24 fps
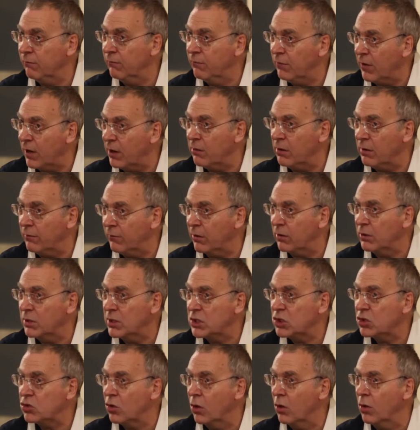be very,
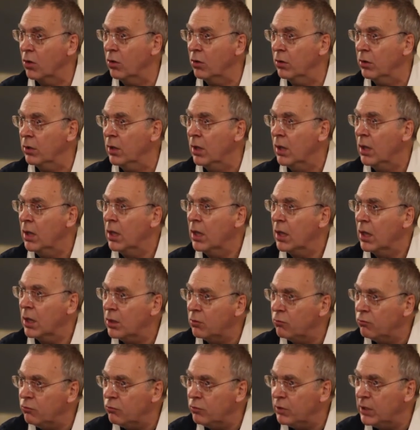very strong.
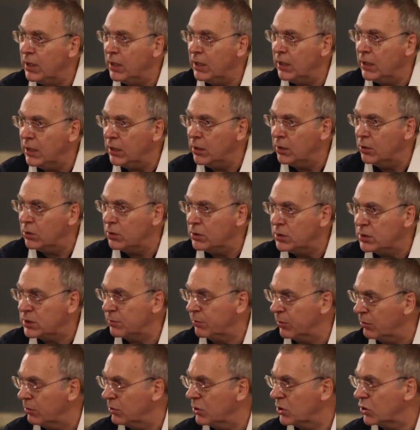And a really good
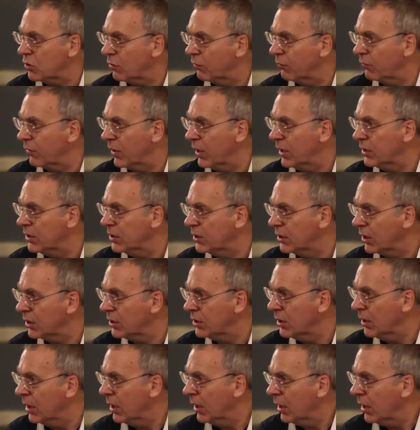spiritual friend
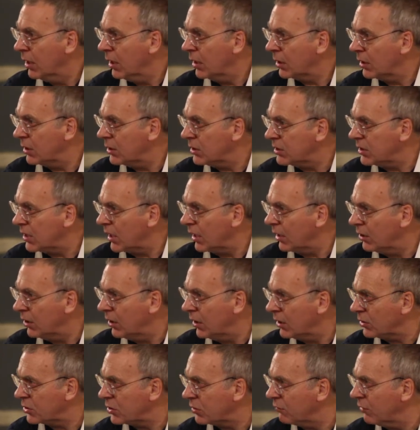can tell
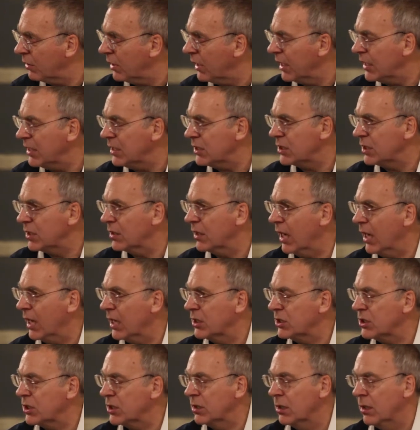you how to relate to
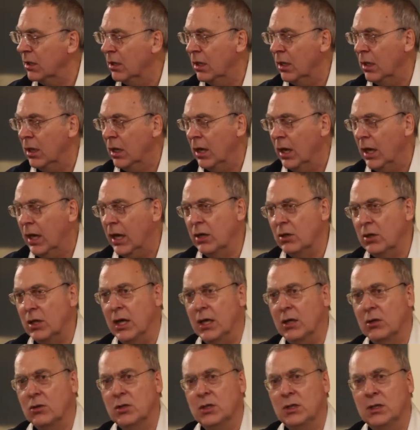that.
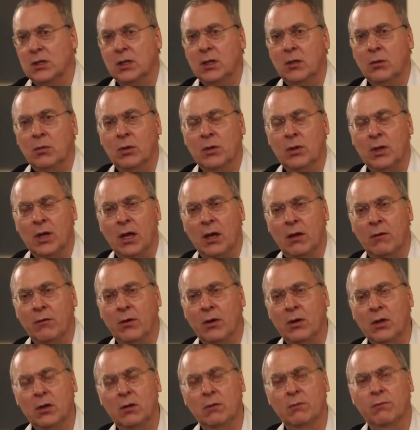How to deal with that.
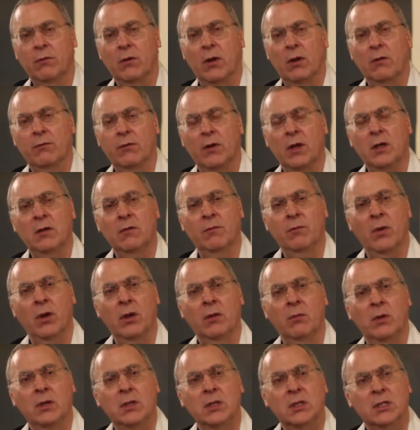A friend of
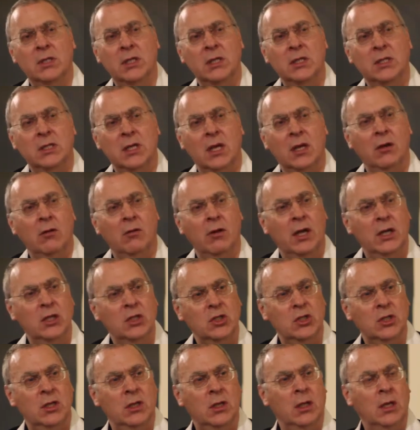mine went to see
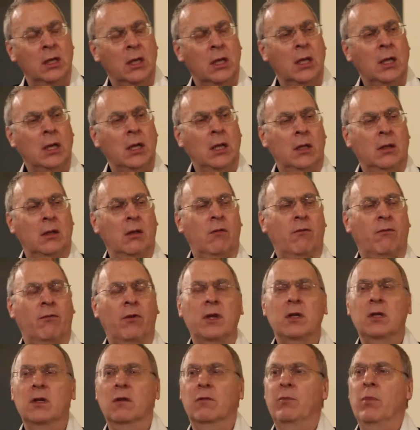Sangharakshita. This
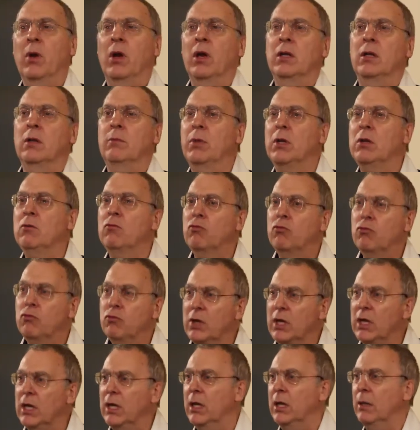friend of mine had
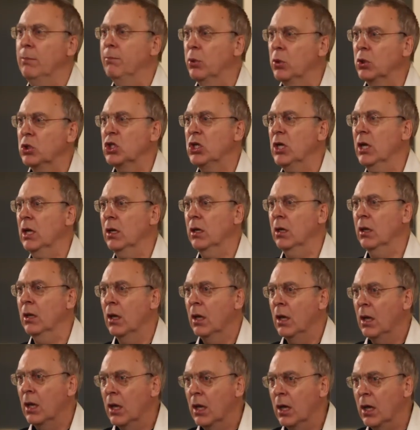been really pushing
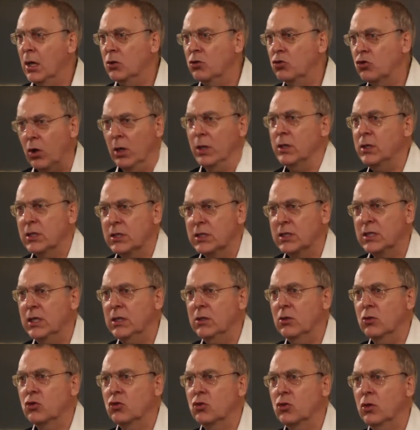at trying to
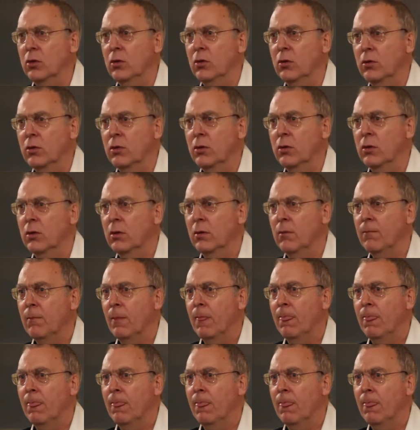see the truth.